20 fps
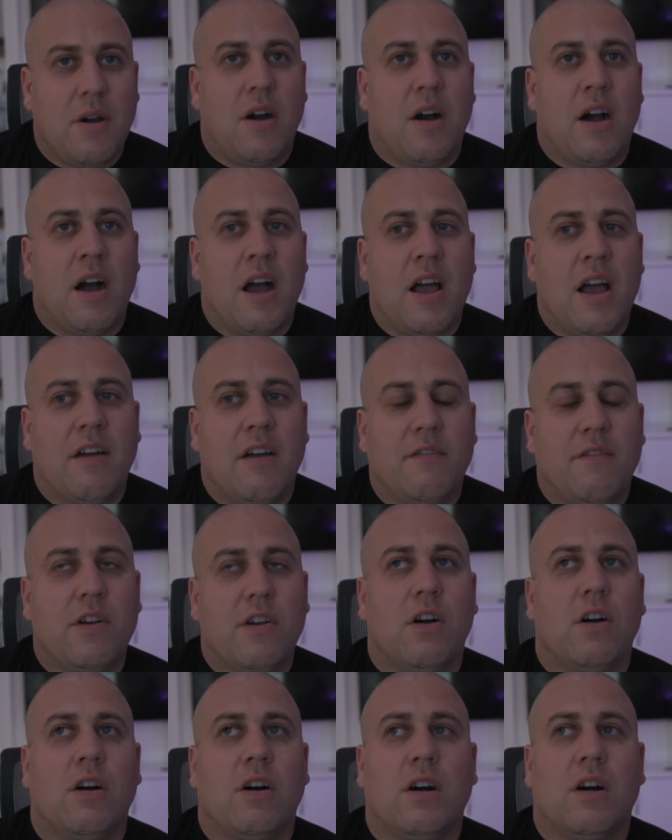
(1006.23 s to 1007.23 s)
I have
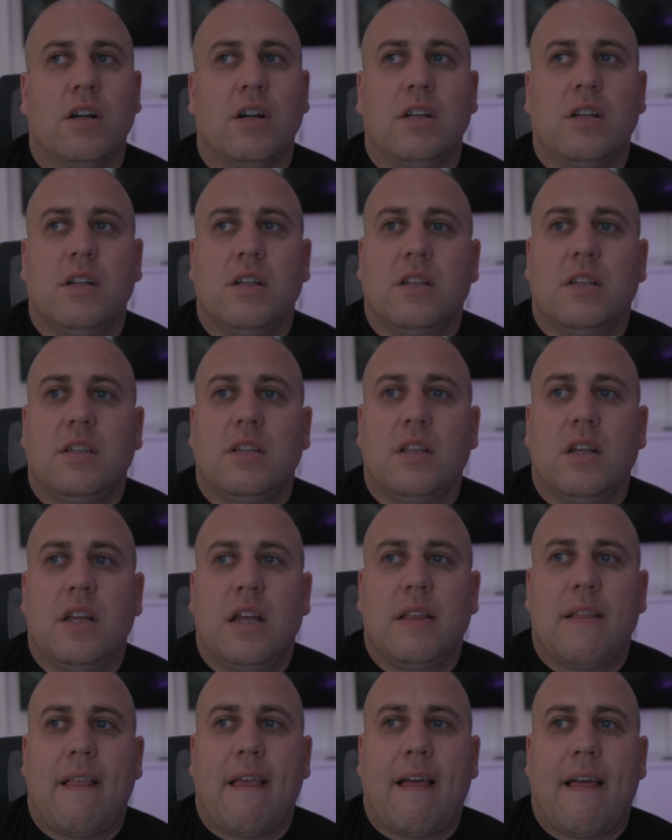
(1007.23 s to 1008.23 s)
got...
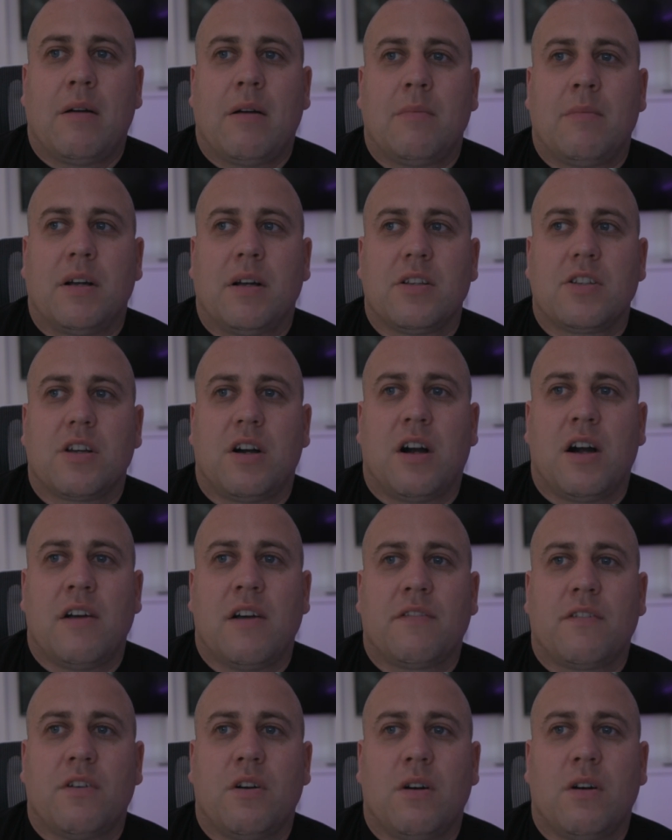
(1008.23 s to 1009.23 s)
How much?
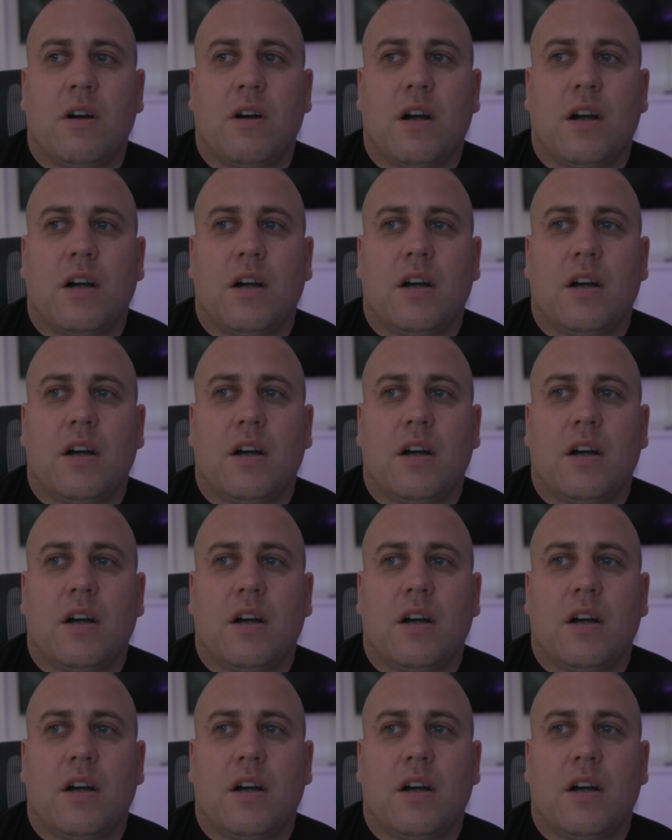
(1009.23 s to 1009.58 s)
I've got